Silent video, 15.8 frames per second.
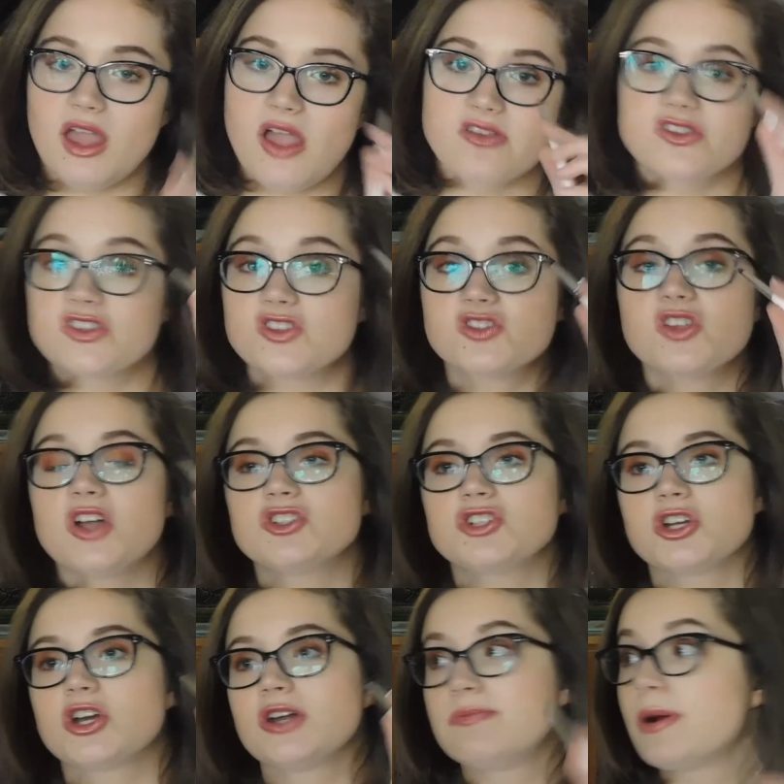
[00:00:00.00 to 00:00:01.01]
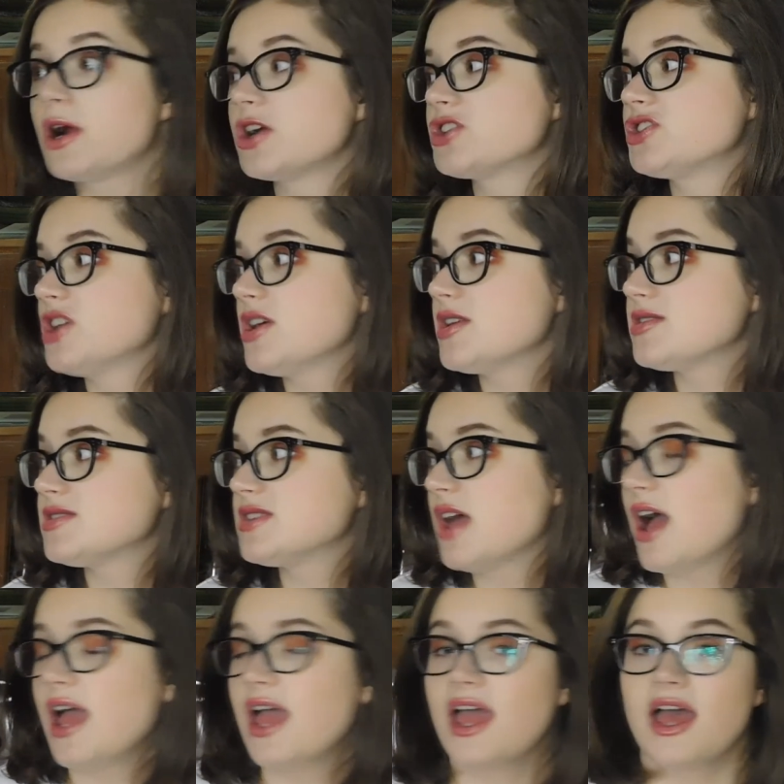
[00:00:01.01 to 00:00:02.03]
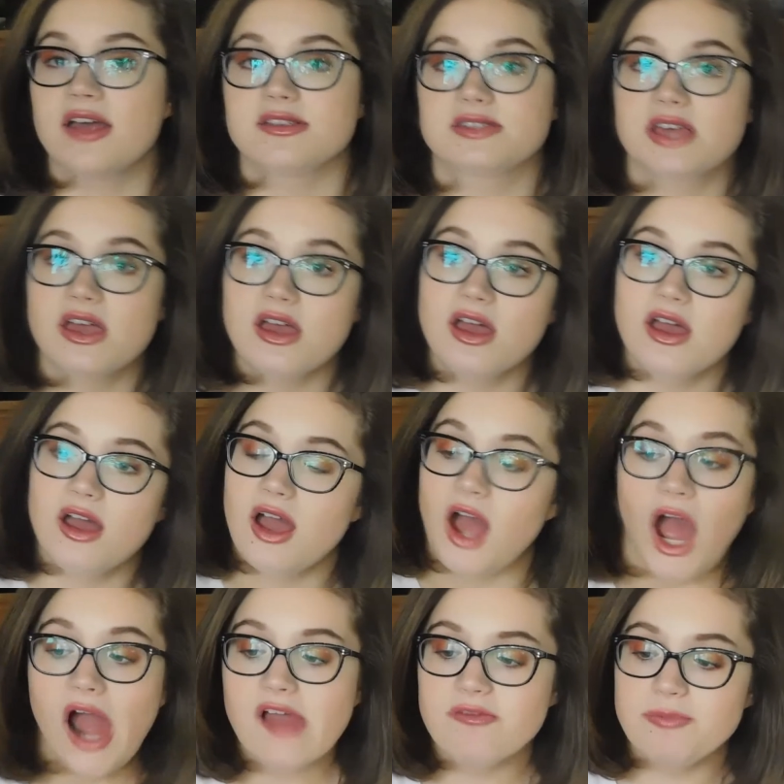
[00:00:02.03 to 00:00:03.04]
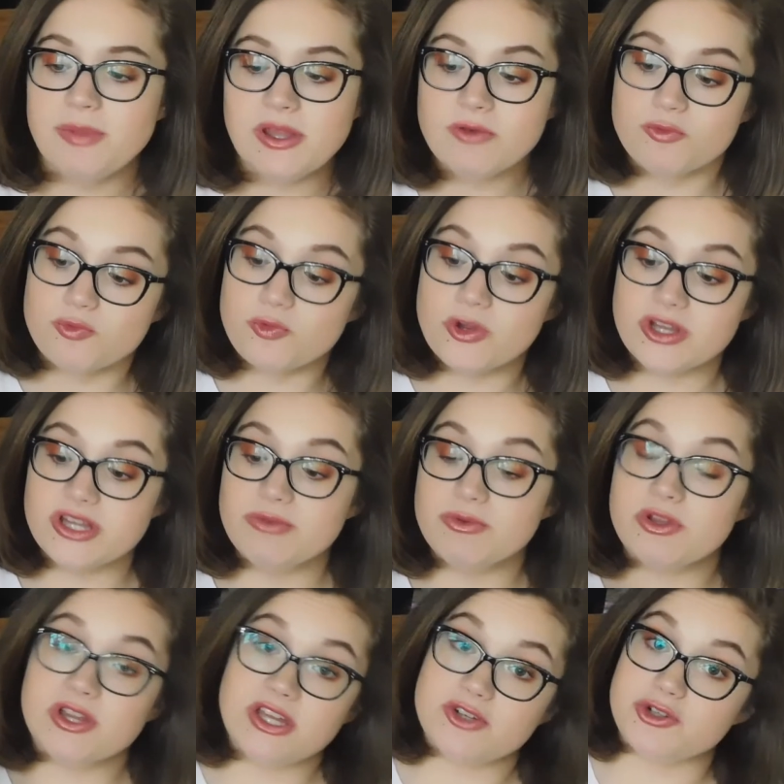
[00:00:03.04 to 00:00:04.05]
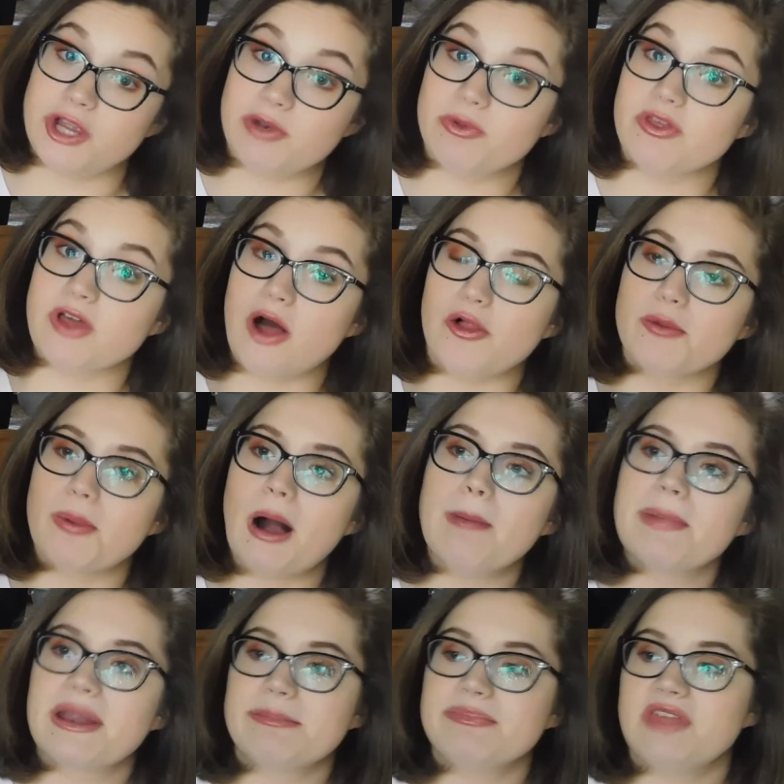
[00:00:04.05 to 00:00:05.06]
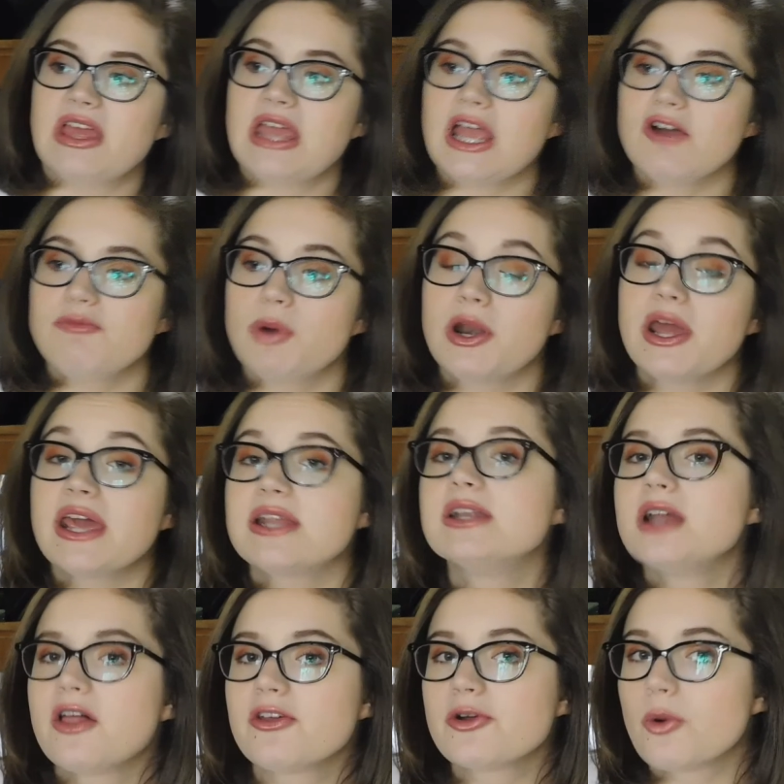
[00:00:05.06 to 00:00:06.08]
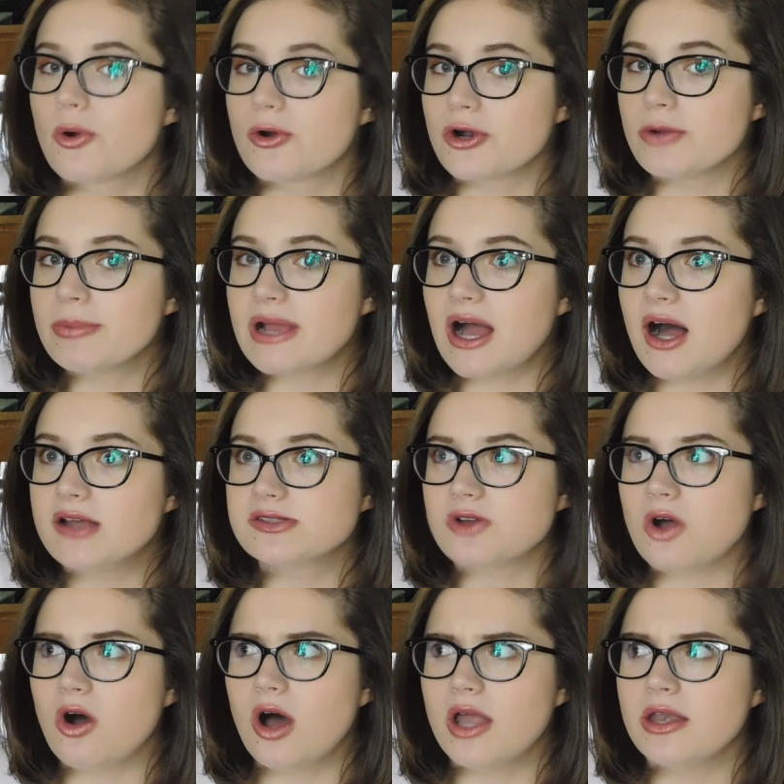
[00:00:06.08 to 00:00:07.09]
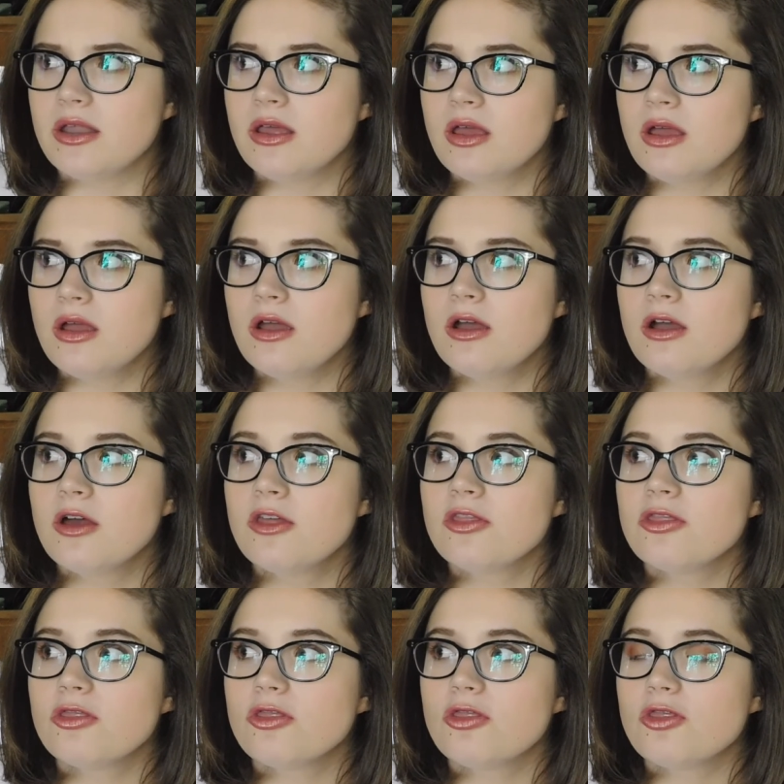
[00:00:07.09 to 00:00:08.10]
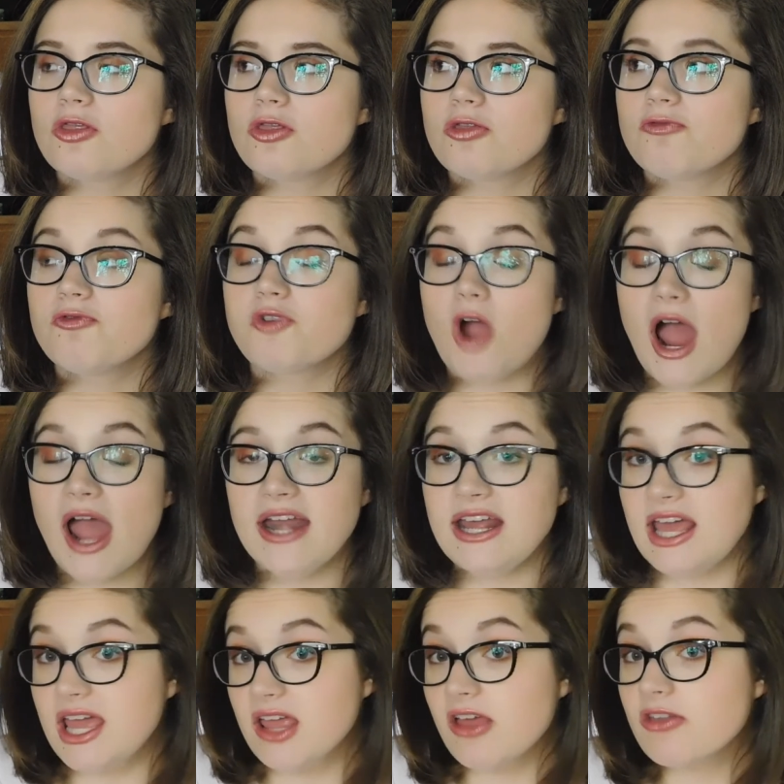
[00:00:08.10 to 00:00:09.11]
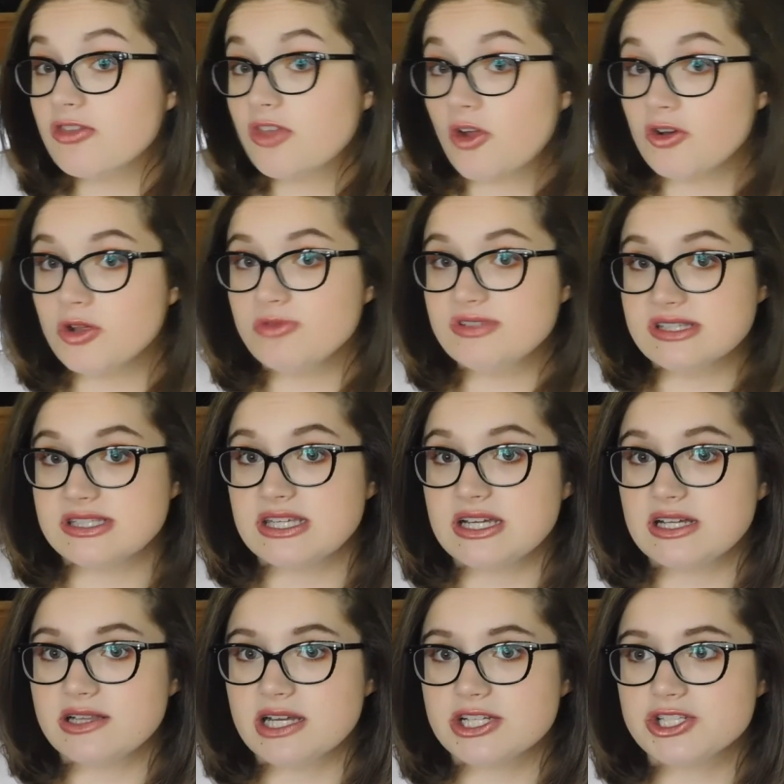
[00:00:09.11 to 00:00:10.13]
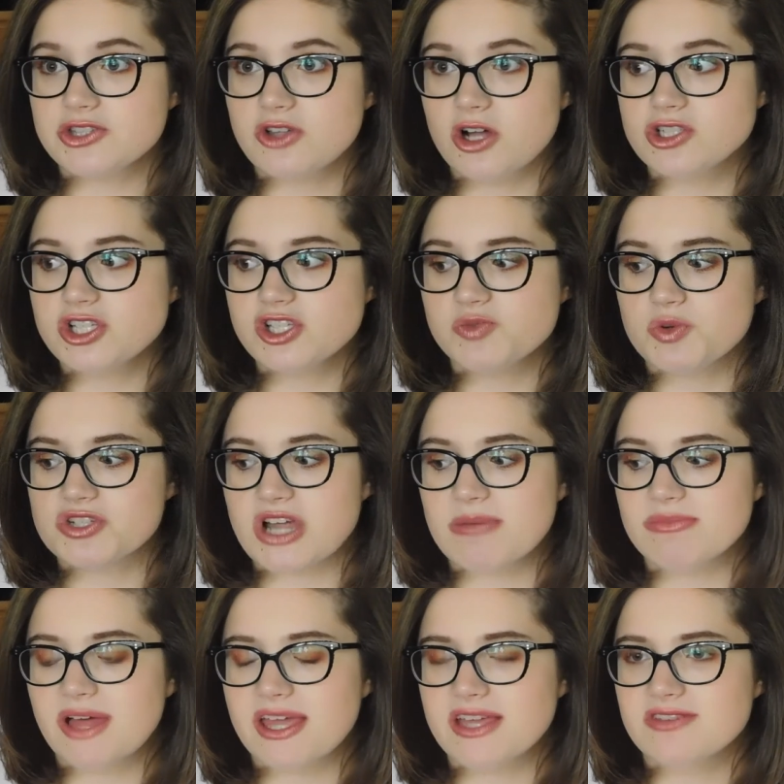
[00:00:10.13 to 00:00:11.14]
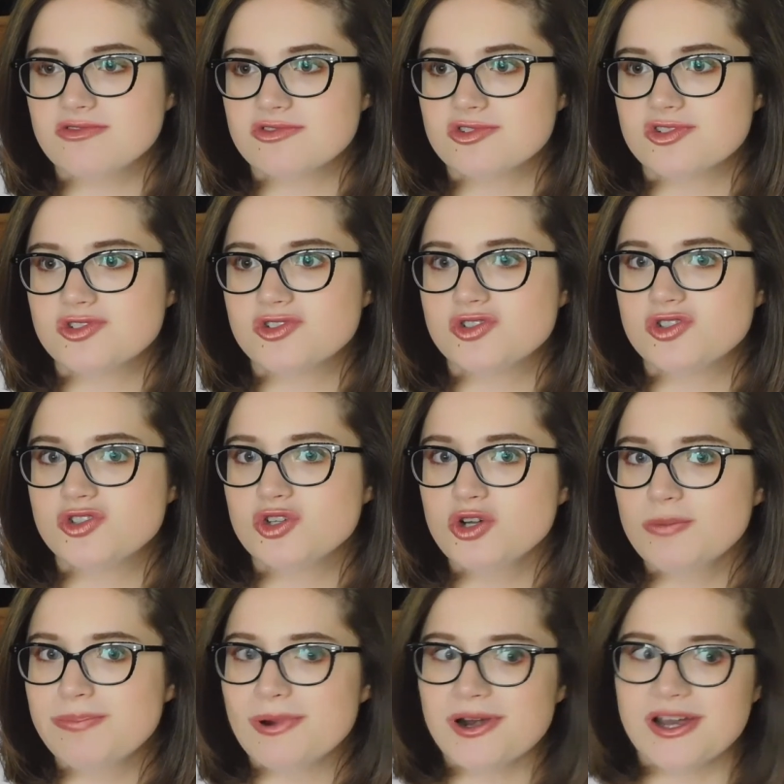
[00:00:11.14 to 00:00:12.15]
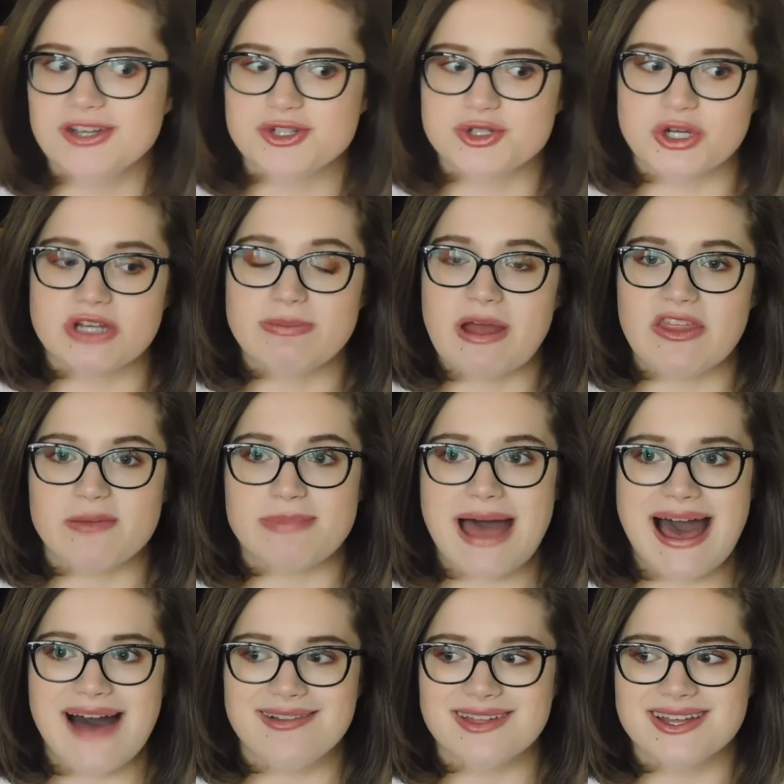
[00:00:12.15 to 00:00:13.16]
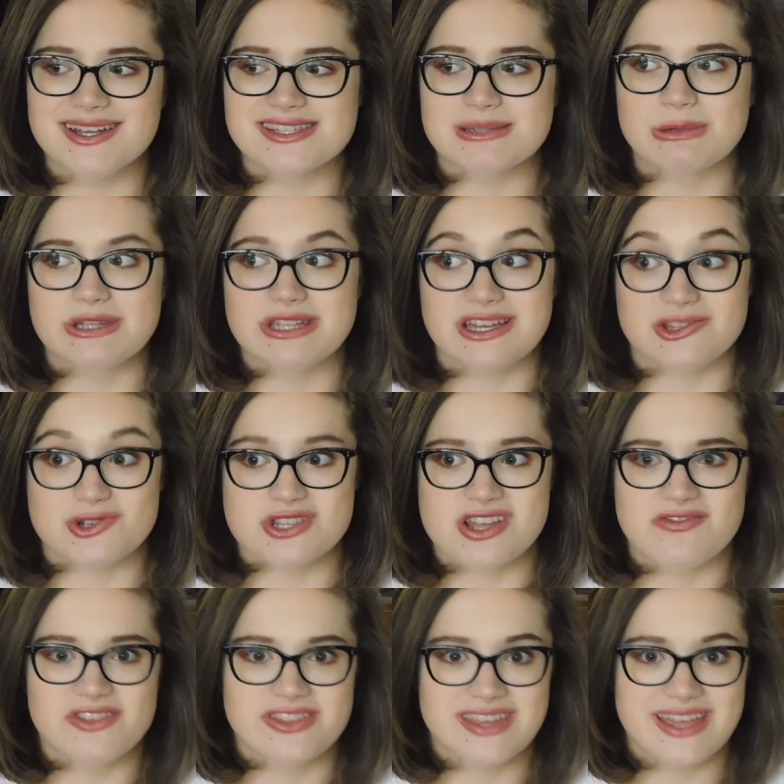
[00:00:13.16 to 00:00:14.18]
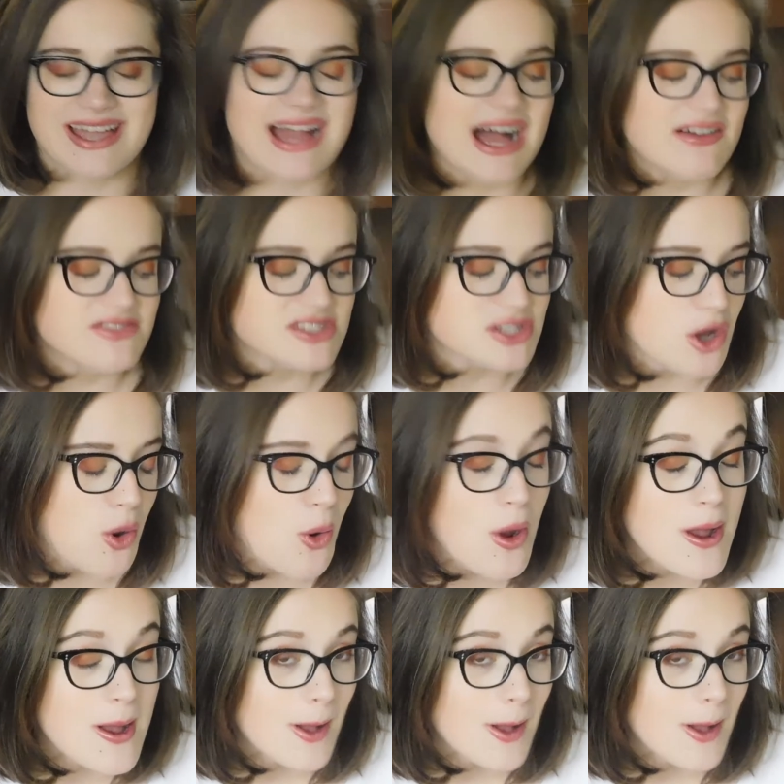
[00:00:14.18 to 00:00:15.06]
it's such a good purchase. And I've been really intrigued with ColourPop, but I'm thinking of putting in another order because on Friday their new Disney collection launches, which I'm like super intrigued by the palette and some of the other stuff that they have, so